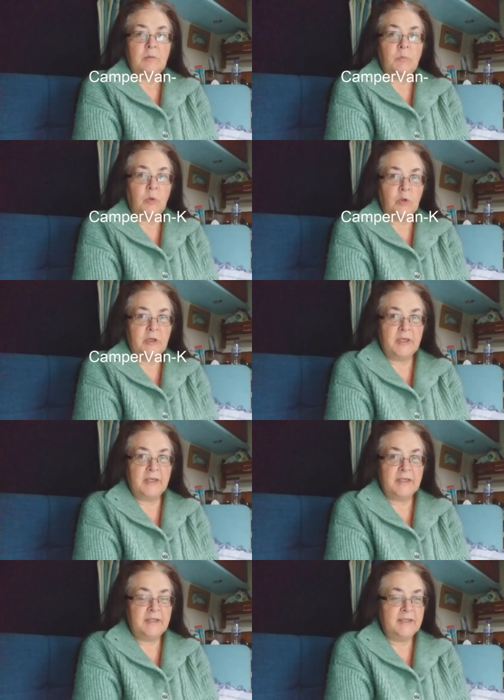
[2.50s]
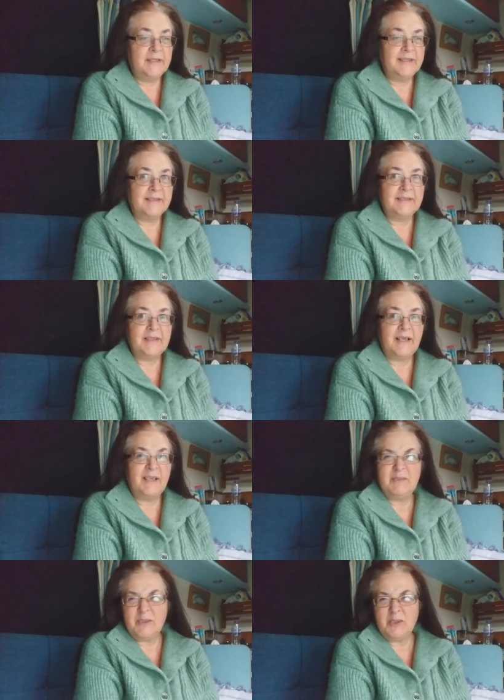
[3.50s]
Morning. I
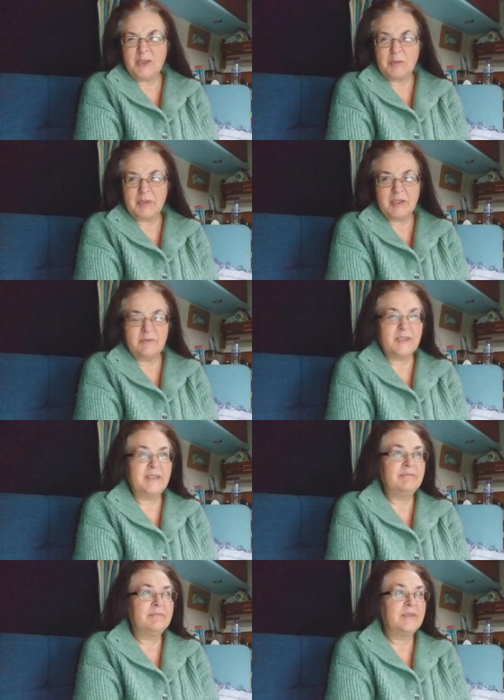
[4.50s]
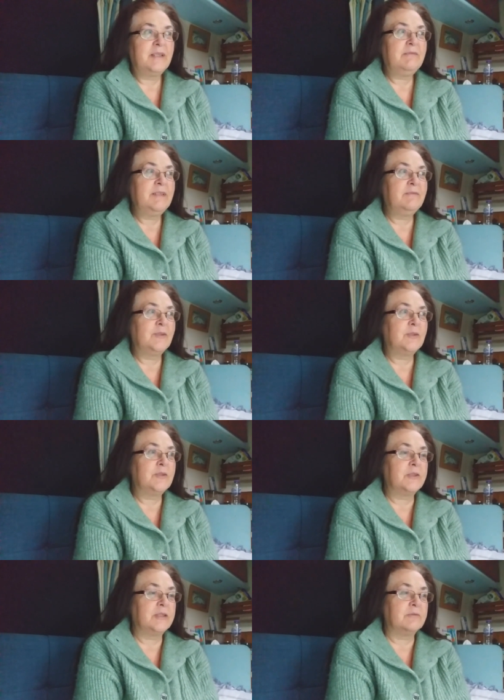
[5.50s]
haven't got a cup of coffee. I haven't even got a
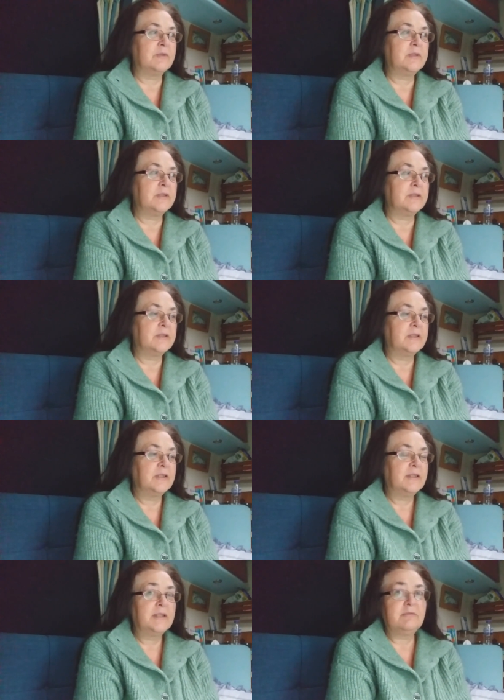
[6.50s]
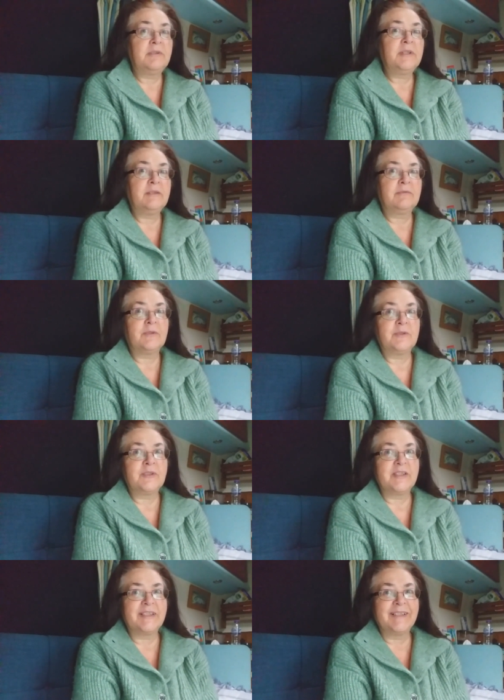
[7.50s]
drink of orange. I've run out of
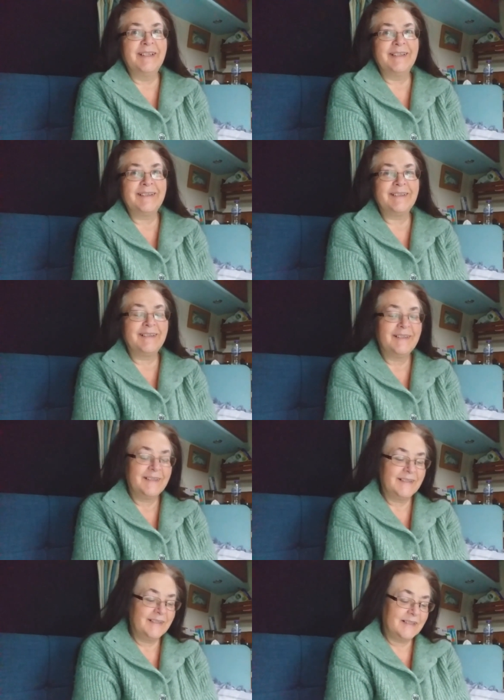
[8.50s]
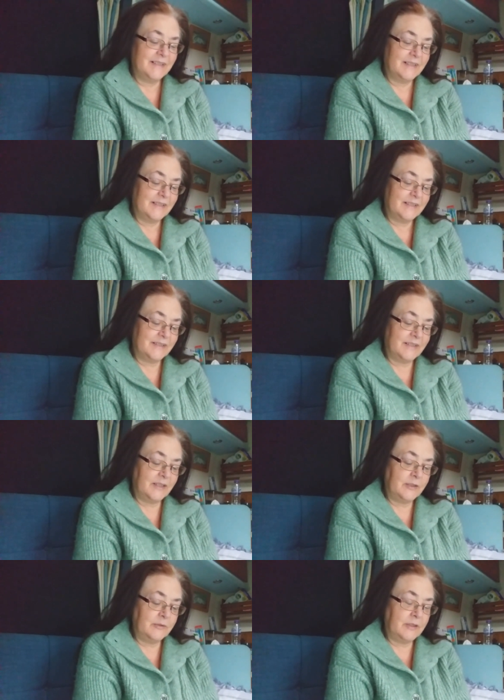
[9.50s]
oranges.
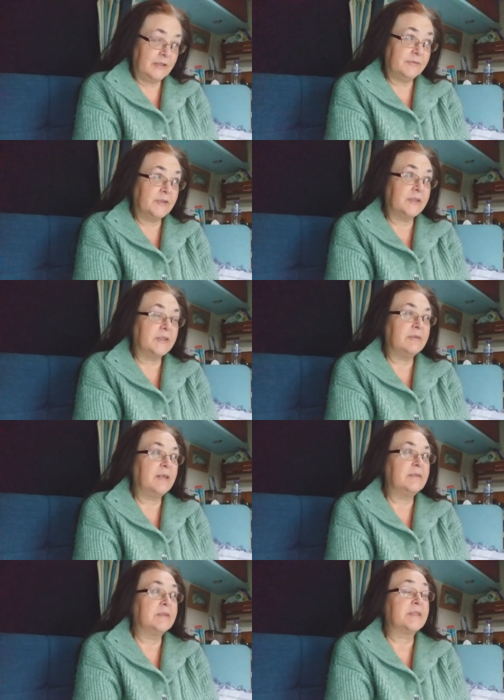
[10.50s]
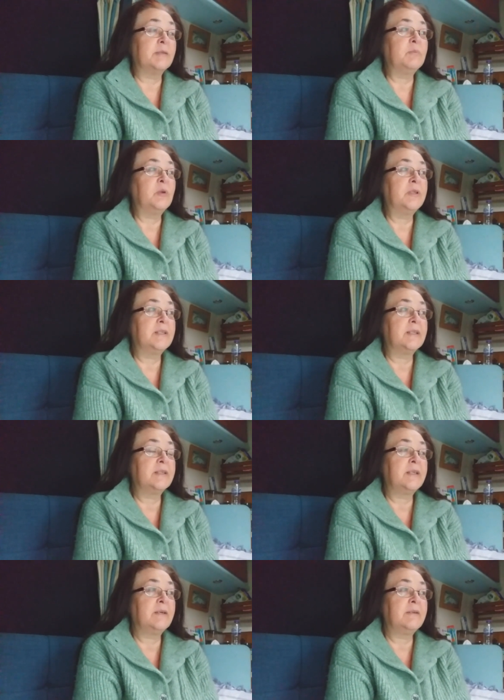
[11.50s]
So I've got to go out at some point
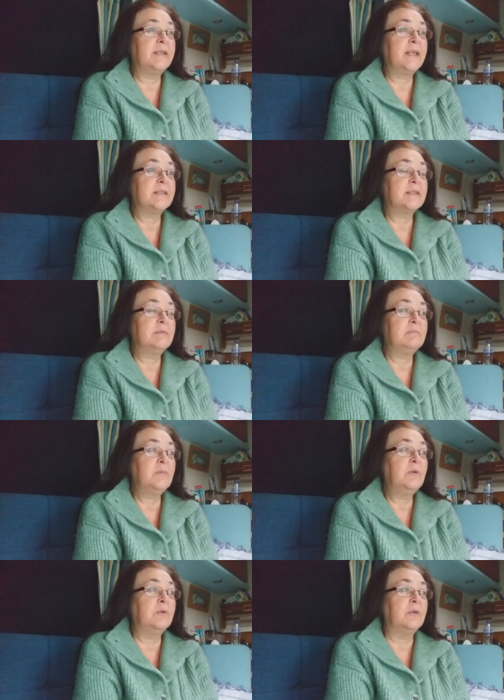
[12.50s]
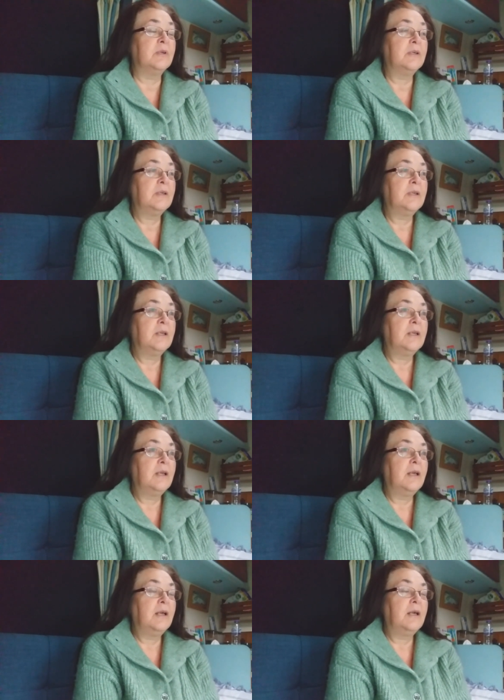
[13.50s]
and go and get some more.
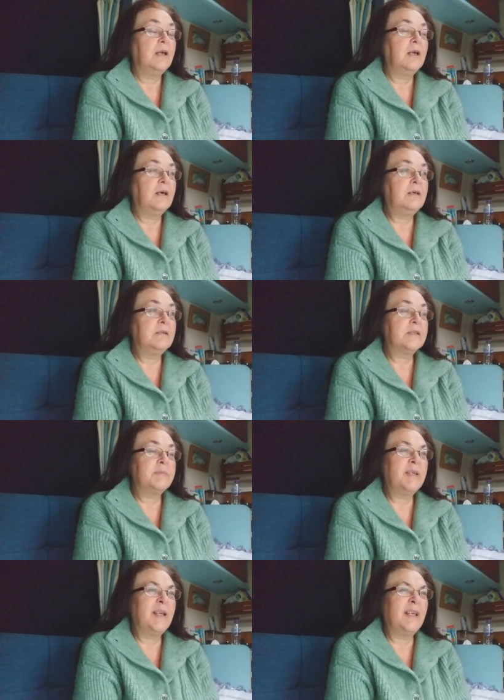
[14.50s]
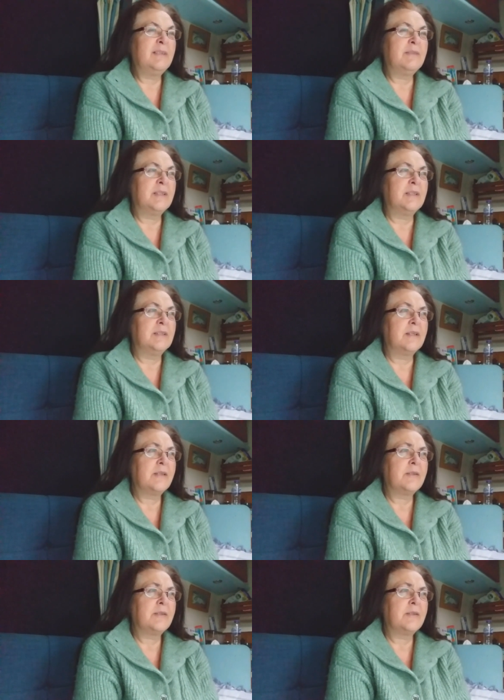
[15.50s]
Oh, it's been a hell of a...